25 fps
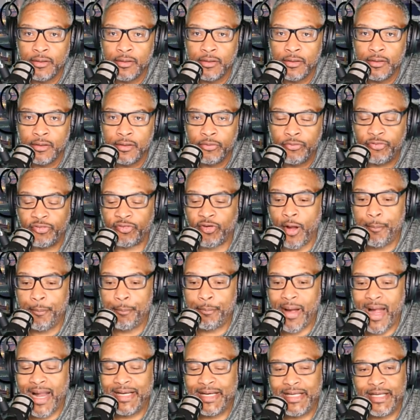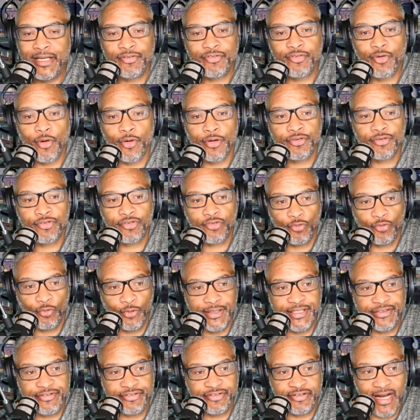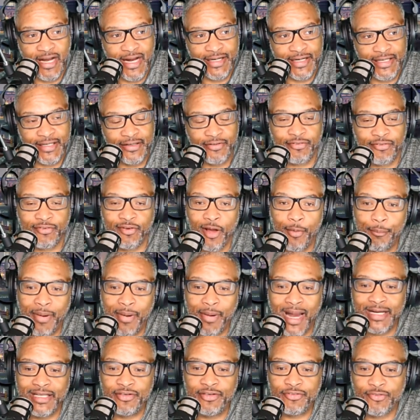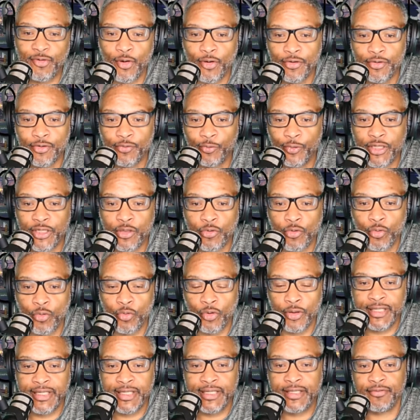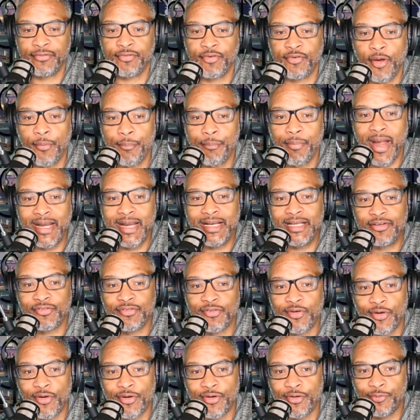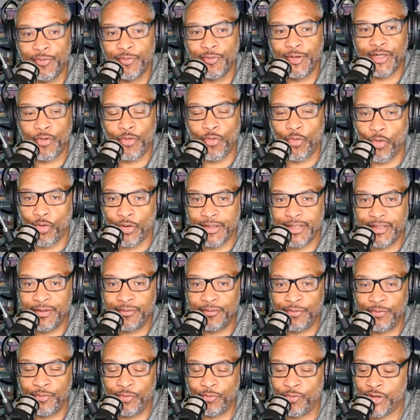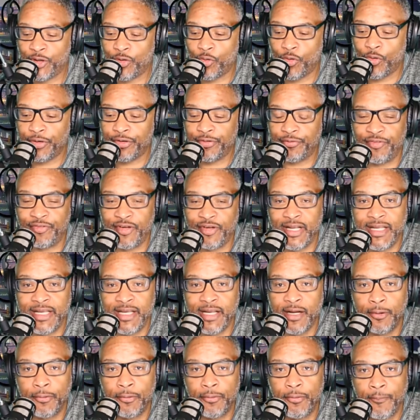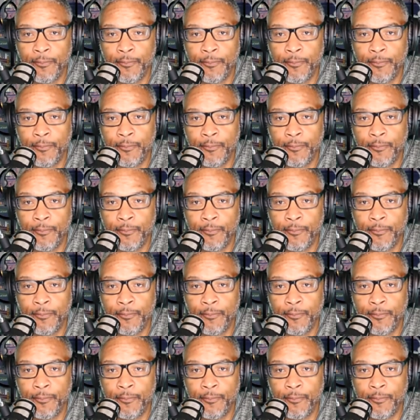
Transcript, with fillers: Somebody is going to screenshot it. Somebody's going to record it. Somebody's going to record record the video.